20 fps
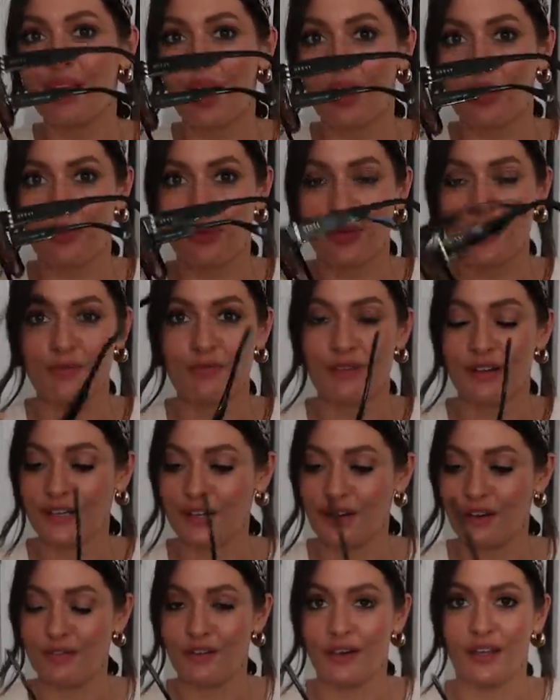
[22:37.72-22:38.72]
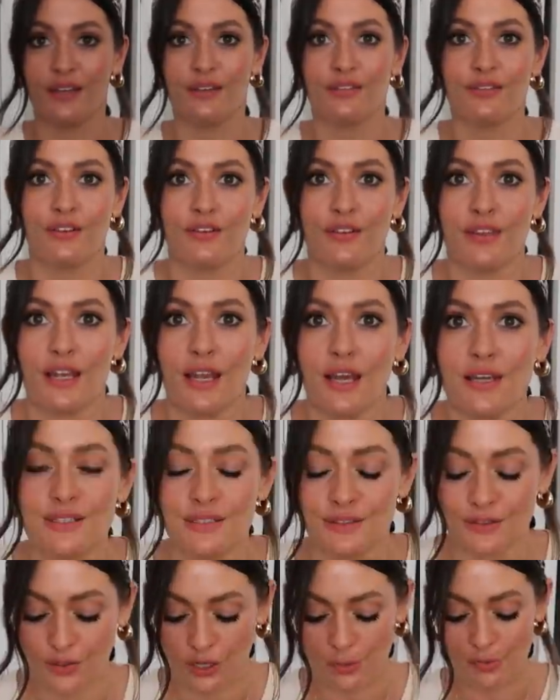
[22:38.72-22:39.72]
I thought they were really lovely. Sorry, the
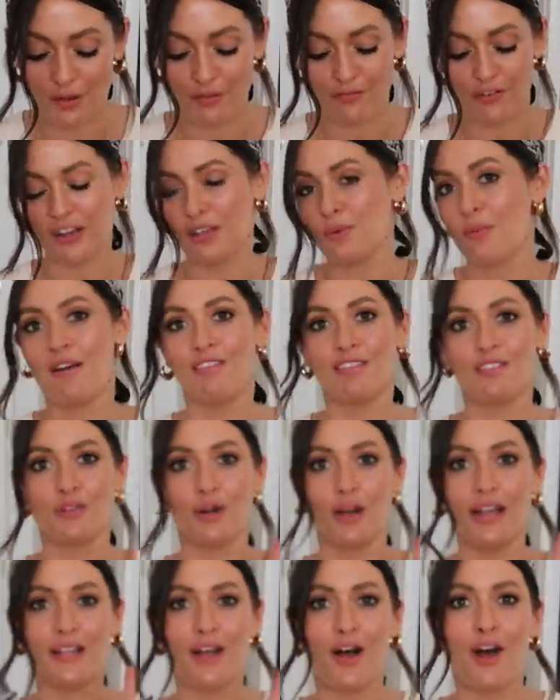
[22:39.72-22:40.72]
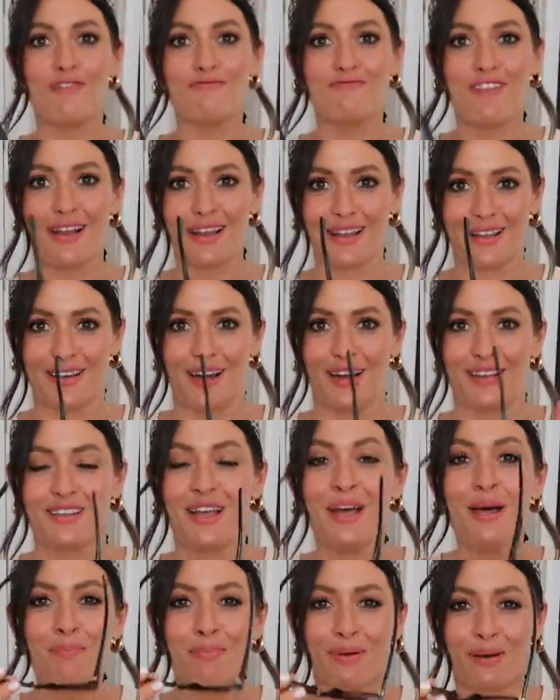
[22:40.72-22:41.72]
lighting's gone a bit funny where it can't
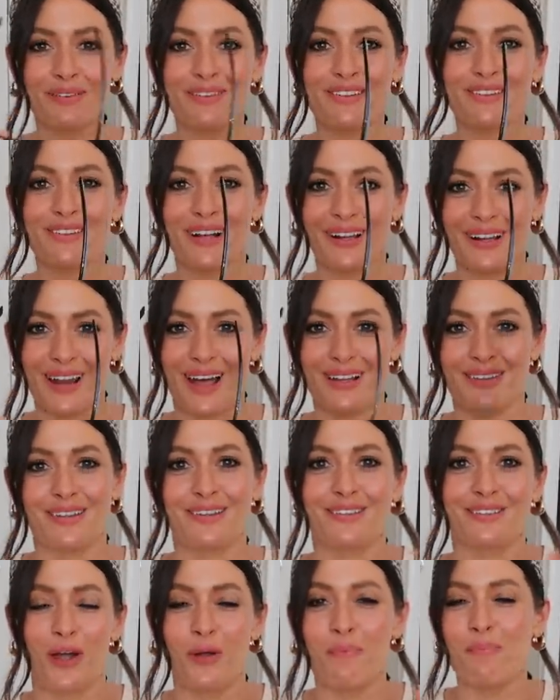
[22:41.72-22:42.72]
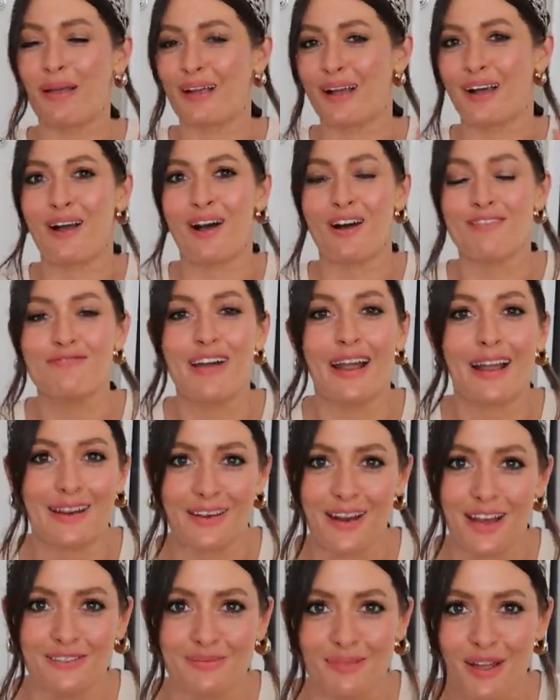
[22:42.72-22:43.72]
recognize, because the sunglasses are so big, it can't
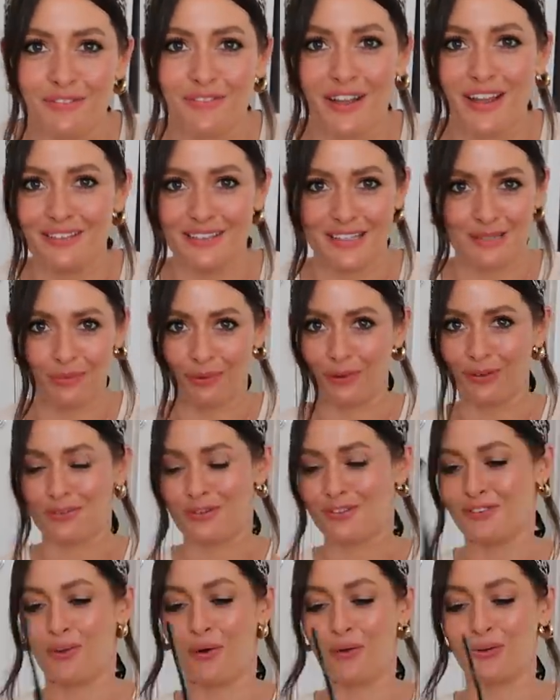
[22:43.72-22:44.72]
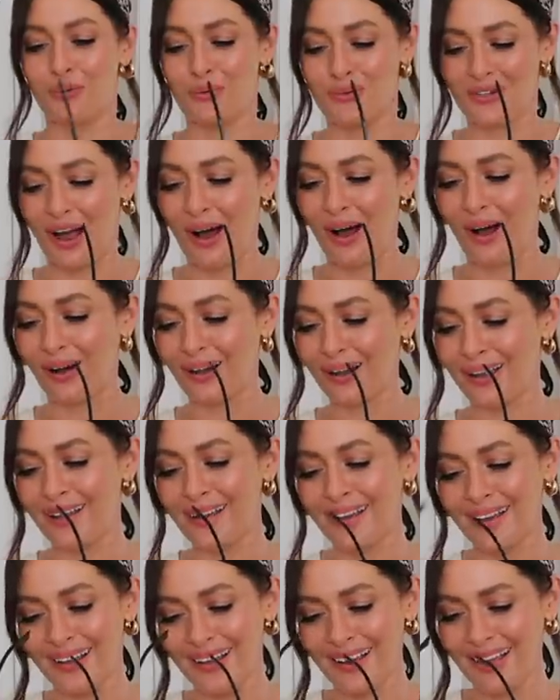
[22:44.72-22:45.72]
recognize my face anymore, so it's gone all
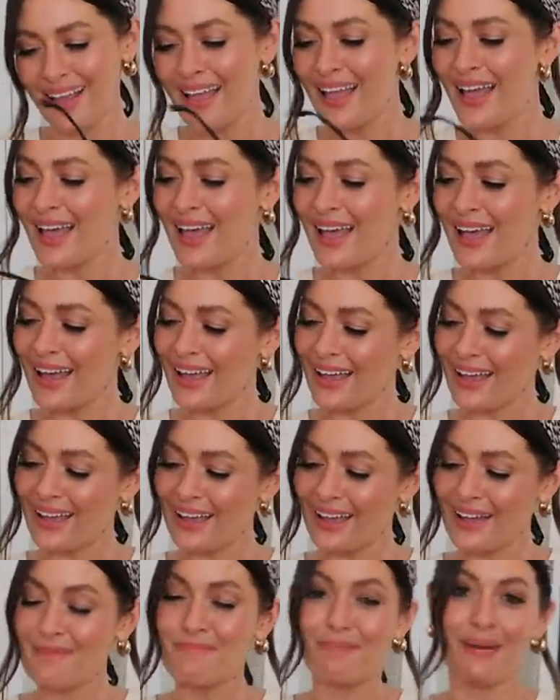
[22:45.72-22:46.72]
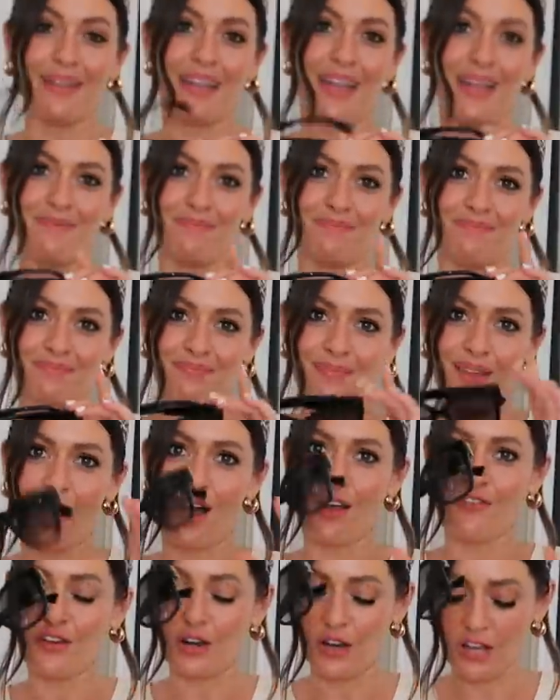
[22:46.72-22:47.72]
dark. But yeah,
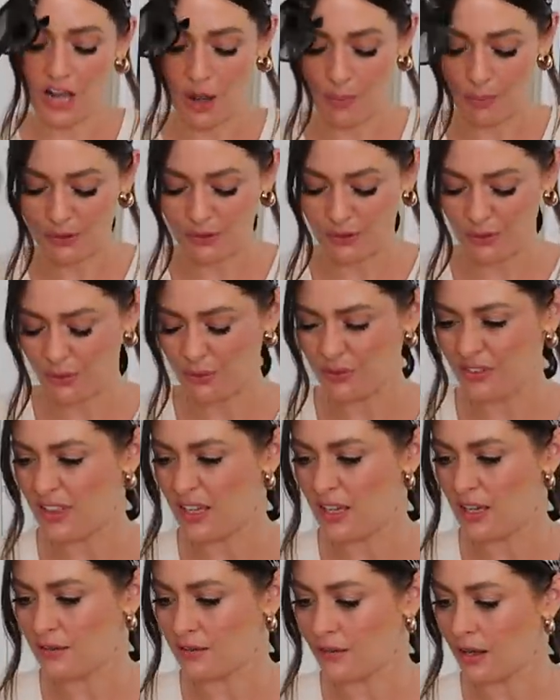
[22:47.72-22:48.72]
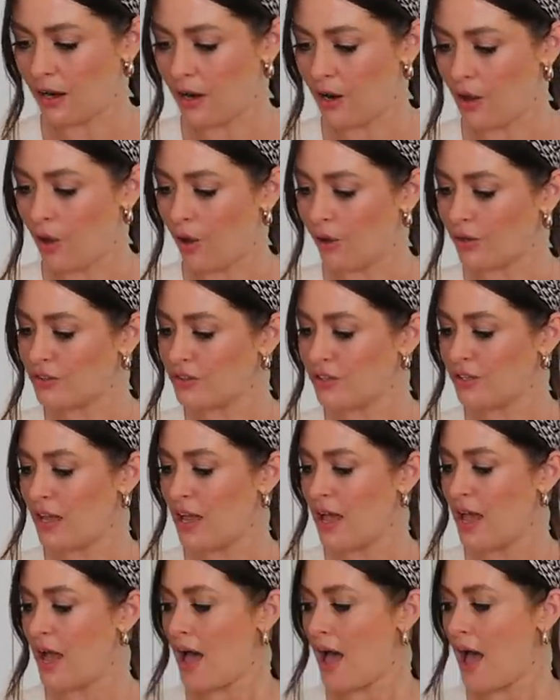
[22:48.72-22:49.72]
I feel like I will use these a lot,
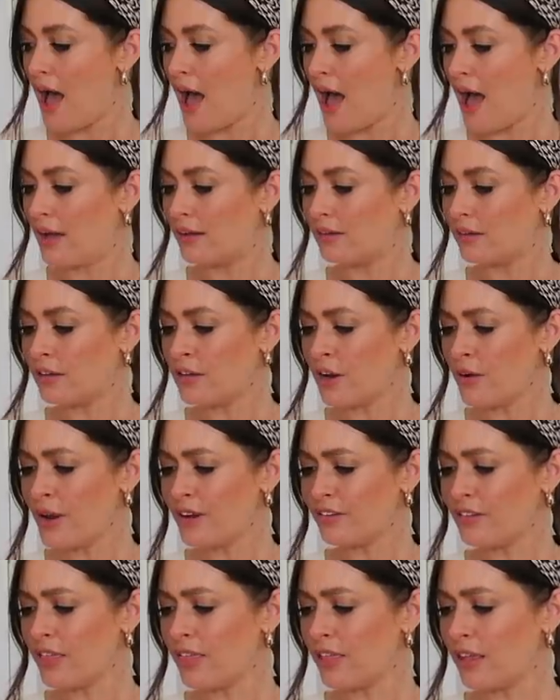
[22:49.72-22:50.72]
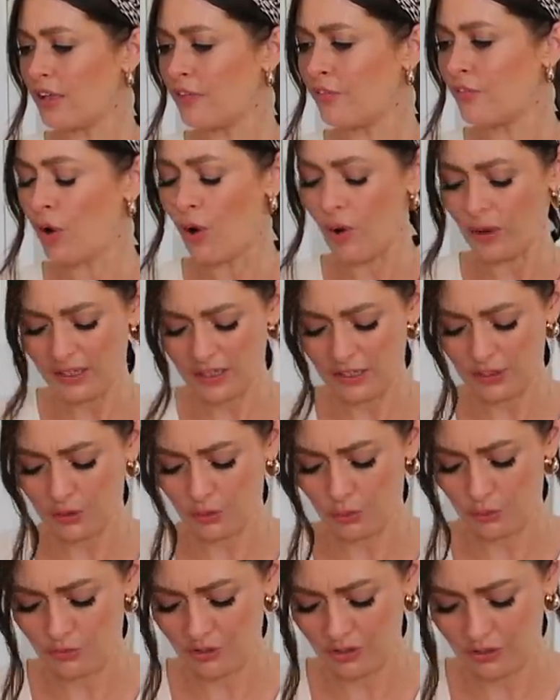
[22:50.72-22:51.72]
and I don't actually think I've got any
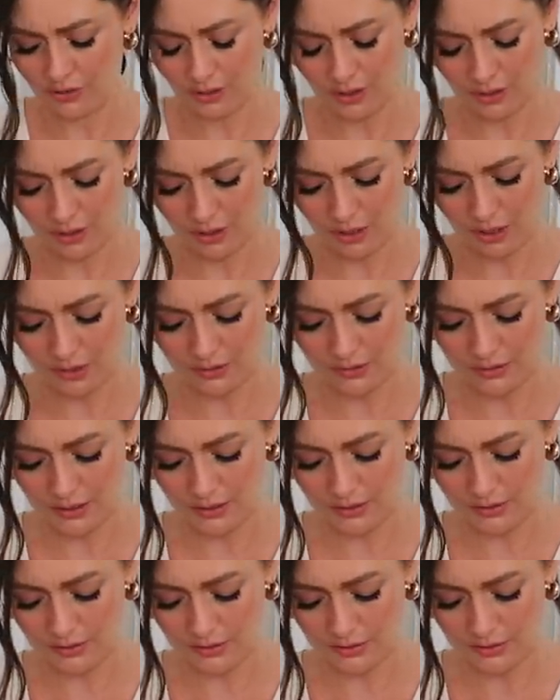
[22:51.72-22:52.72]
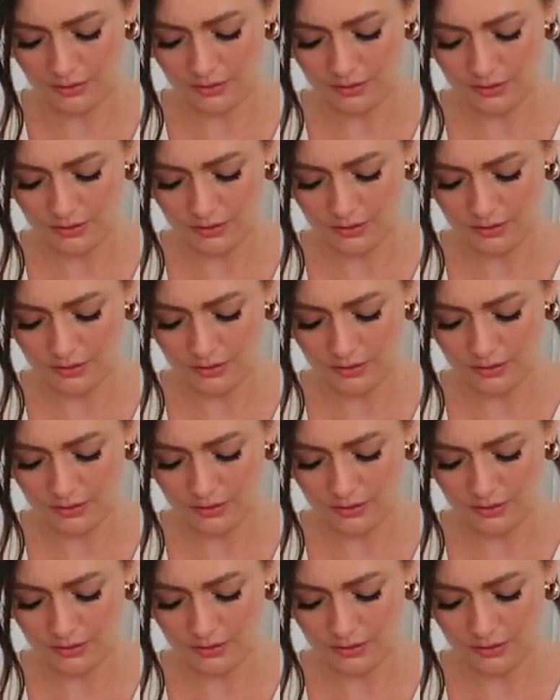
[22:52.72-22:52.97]
Gucci sunglasses,